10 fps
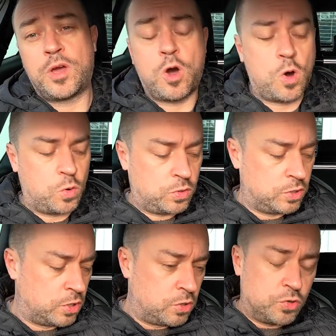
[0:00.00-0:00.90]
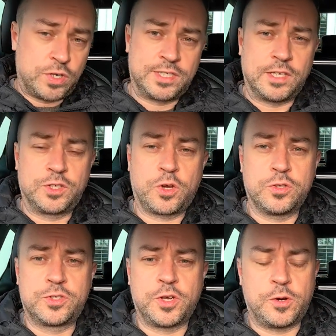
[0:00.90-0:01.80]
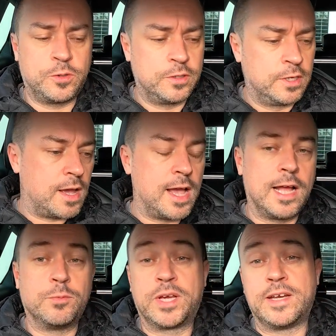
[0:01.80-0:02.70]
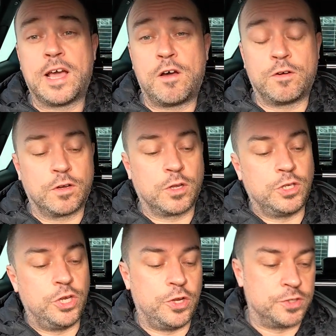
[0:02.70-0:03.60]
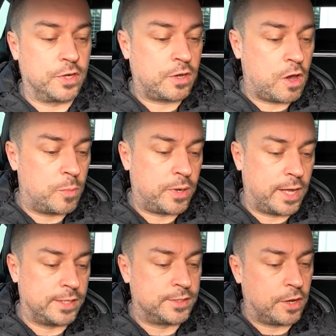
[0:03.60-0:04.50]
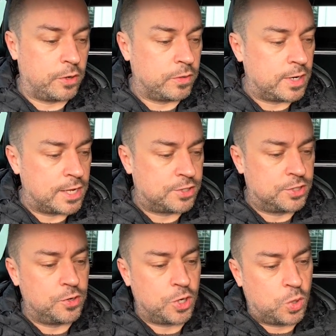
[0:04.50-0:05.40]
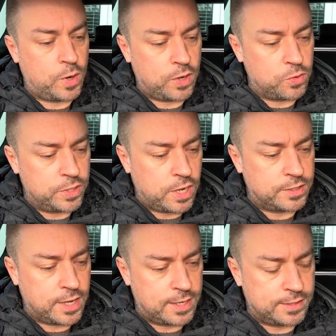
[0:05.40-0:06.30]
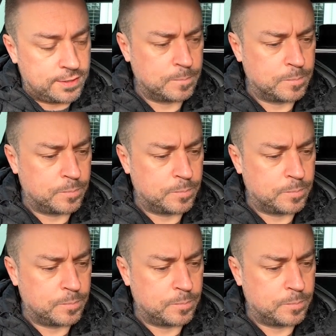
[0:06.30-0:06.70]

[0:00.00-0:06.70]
hole or in a center console, and we can now use CarPlay. So let's just do a quick audio test.